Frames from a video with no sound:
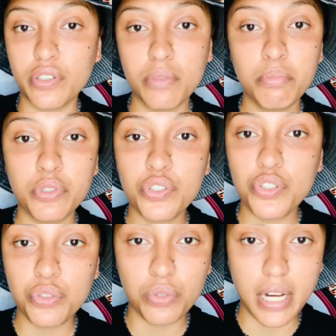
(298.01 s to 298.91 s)
you don't put
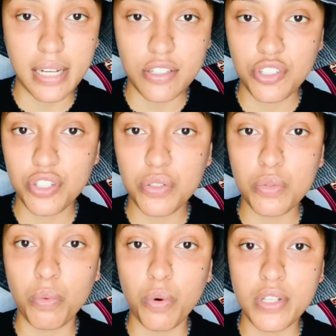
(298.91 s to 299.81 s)
sugar, it's
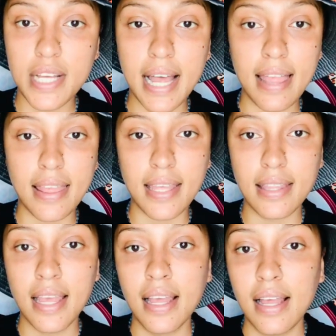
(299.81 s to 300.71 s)
just water and then